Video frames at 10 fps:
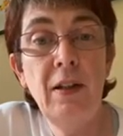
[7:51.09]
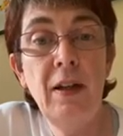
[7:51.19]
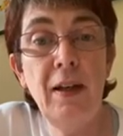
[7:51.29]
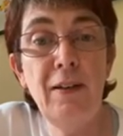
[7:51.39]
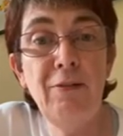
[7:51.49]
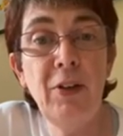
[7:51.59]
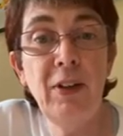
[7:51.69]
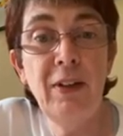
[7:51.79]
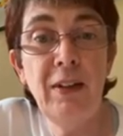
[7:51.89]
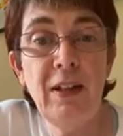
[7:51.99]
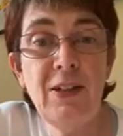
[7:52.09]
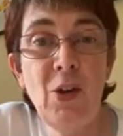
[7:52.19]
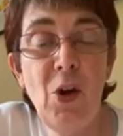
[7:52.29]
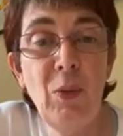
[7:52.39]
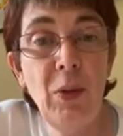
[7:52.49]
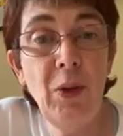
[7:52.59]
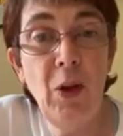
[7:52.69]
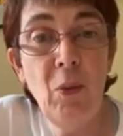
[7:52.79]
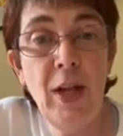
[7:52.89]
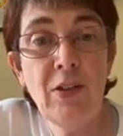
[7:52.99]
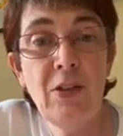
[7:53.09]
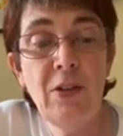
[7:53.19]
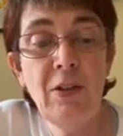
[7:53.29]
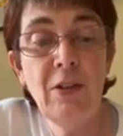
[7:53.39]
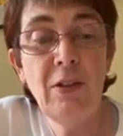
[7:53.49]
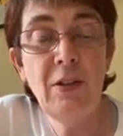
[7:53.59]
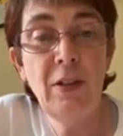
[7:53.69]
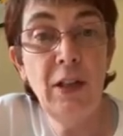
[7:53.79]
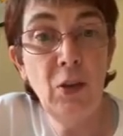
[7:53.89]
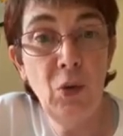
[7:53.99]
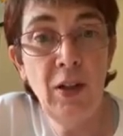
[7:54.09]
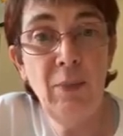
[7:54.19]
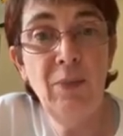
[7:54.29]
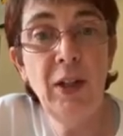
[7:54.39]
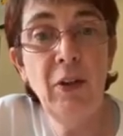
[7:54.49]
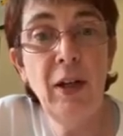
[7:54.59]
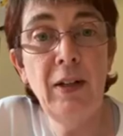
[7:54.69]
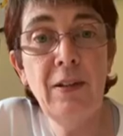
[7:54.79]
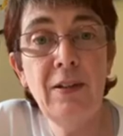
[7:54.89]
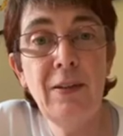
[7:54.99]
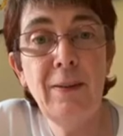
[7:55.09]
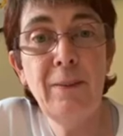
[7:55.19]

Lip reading: gleeful that soil will not rest in your clipped fingernails?